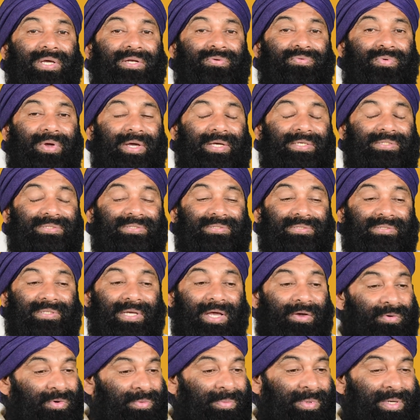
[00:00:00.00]
advice,
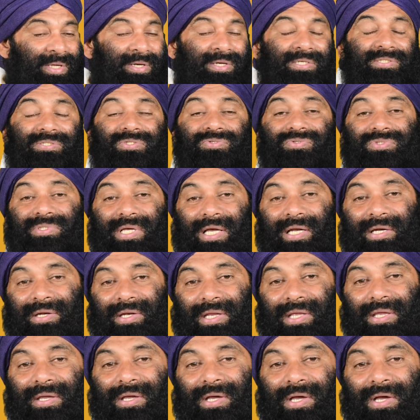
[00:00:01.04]
everybody receives
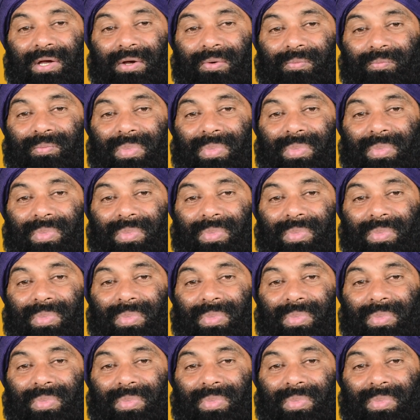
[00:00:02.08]
salary.